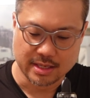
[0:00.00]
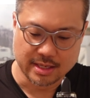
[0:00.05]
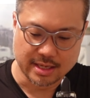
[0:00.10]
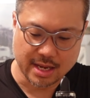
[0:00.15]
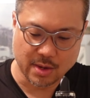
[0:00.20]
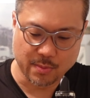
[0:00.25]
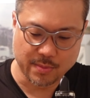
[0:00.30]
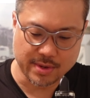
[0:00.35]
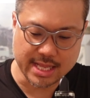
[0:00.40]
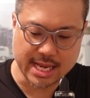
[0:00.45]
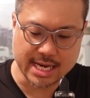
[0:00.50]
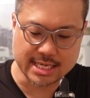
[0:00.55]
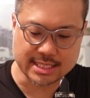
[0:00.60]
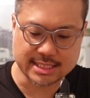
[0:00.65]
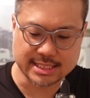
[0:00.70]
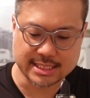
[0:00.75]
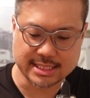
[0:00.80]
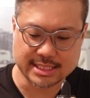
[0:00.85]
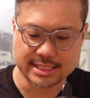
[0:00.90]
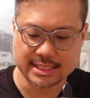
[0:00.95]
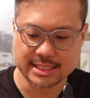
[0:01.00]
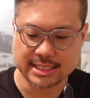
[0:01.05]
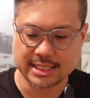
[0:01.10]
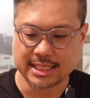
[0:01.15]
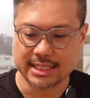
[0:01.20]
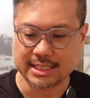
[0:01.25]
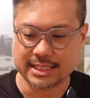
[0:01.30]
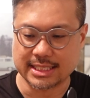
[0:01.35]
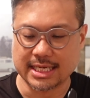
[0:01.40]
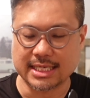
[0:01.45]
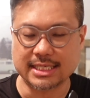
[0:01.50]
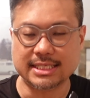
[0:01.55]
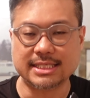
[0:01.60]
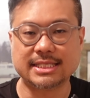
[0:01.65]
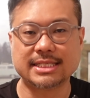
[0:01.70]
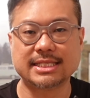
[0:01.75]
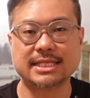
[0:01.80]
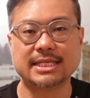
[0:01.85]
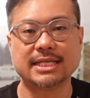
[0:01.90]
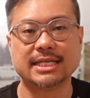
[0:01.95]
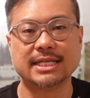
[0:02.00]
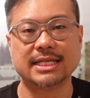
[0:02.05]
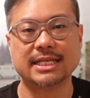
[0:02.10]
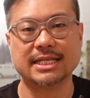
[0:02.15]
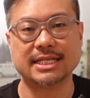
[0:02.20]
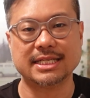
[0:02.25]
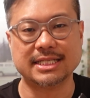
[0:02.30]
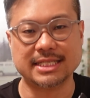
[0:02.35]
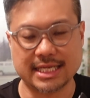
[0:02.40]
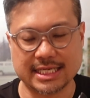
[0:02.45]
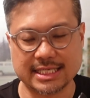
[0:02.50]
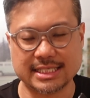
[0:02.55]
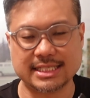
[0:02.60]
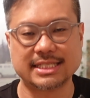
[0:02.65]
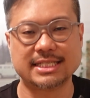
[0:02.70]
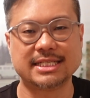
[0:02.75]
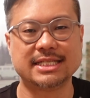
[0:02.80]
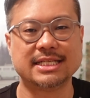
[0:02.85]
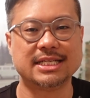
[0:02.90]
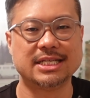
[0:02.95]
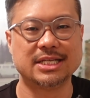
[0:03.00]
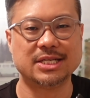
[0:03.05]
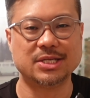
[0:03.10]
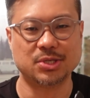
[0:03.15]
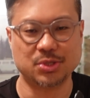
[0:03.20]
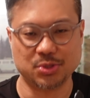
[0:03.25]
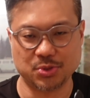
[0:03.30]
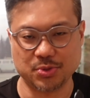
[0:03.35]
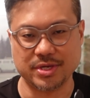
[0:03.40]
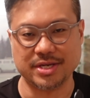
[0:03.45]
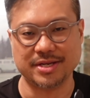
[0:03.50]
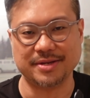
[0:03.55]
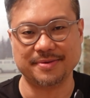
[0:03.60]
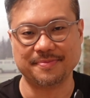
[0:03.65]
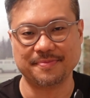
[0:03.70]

And with that, taste test 3.